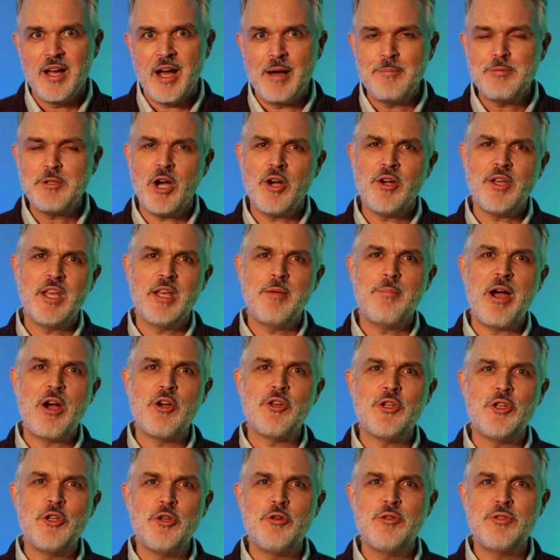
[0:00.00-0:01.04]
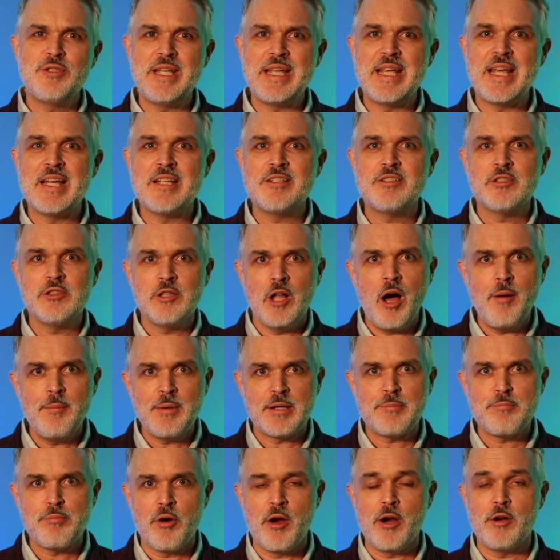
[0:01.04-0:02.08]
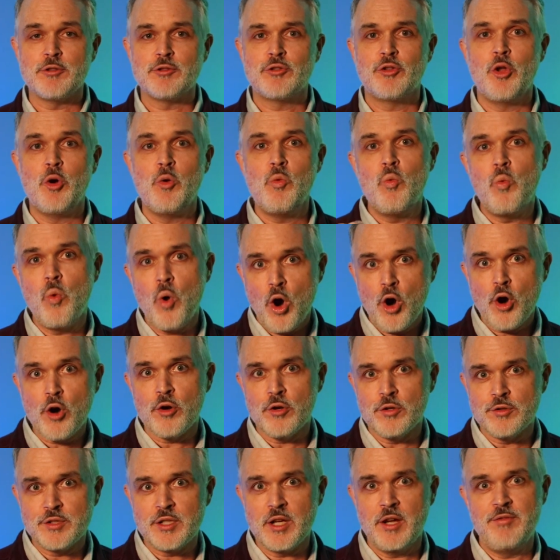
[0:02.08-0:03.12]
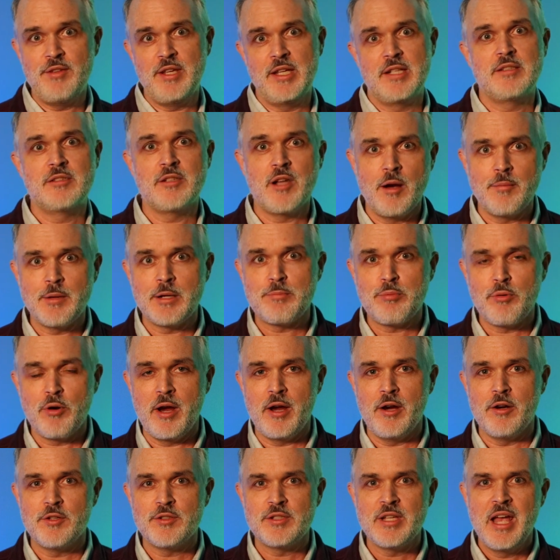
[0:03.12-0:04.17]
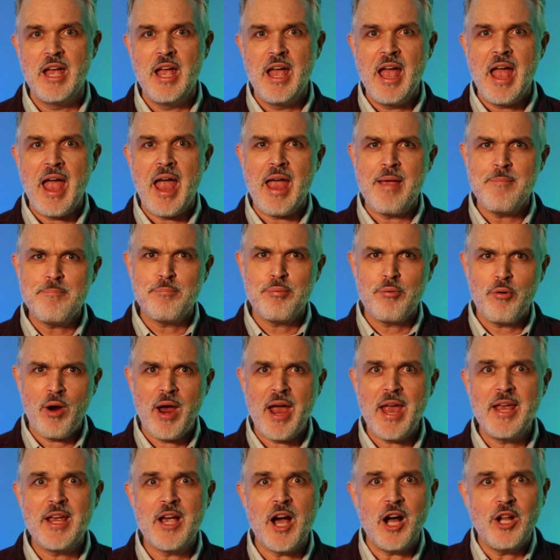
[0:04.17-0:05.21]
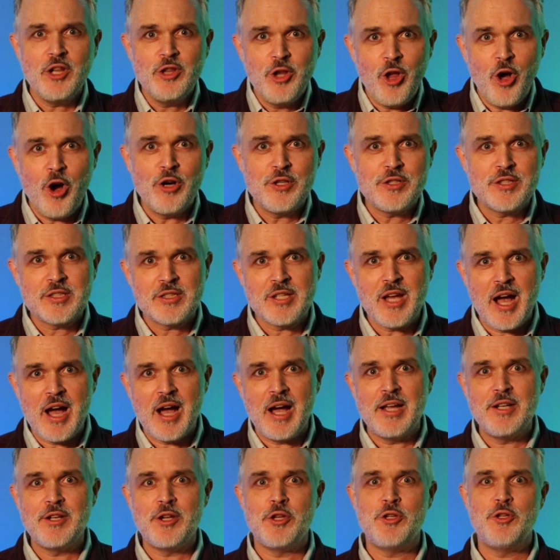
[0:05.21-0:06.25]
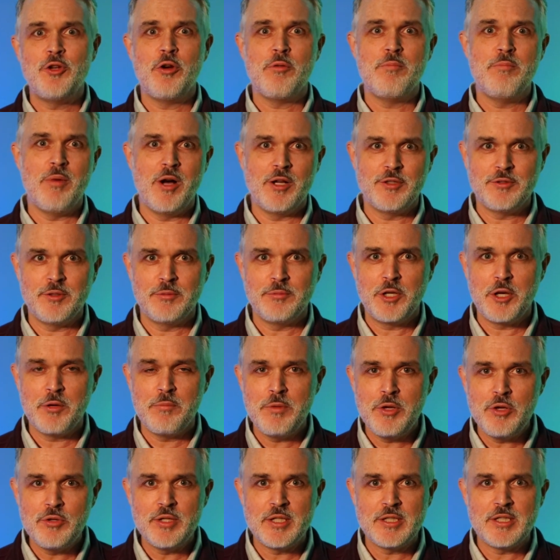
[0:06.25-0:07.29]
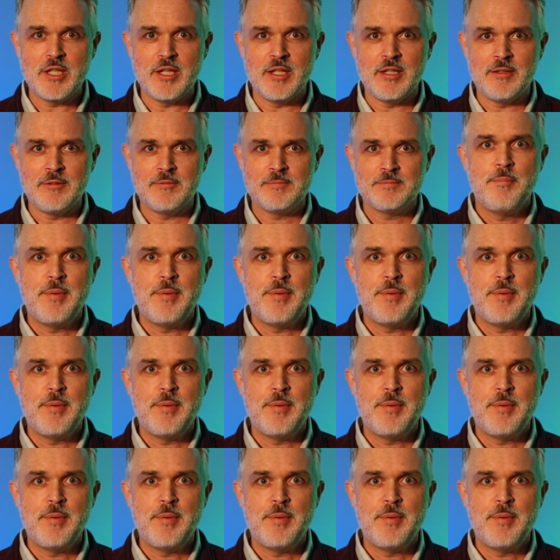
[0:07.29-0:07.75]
I'm talking about using Islamic prayers, the words of the Islamic prayers, and praying alongside your Muslim community.